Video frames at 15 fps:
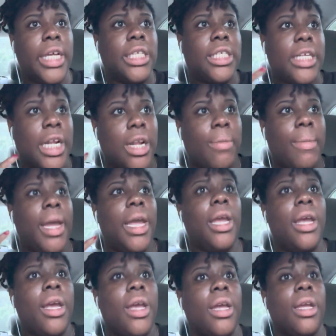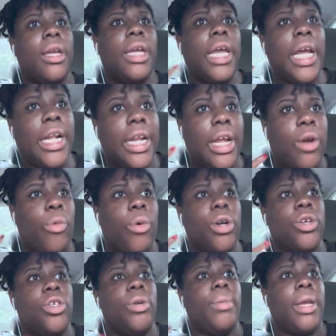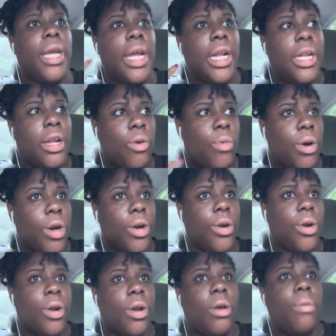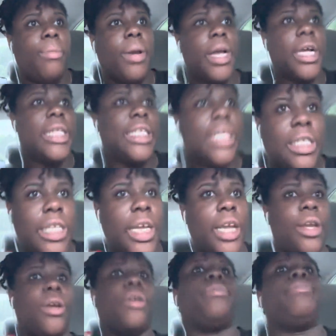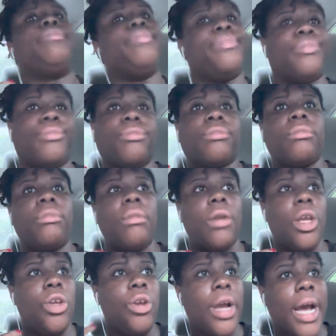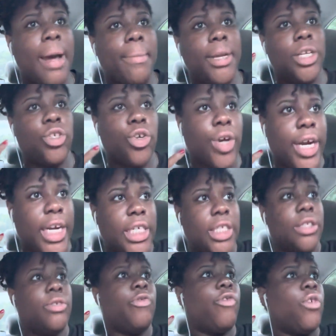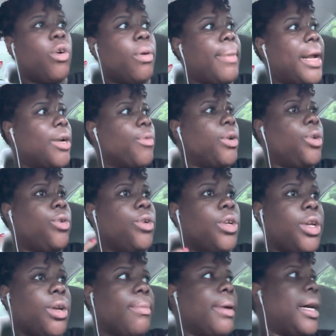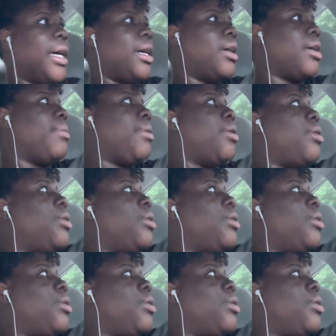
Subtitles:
telling me, get in that worship, get in that word. Because, see, You got to be transformed by the renewing of your mind. Come on,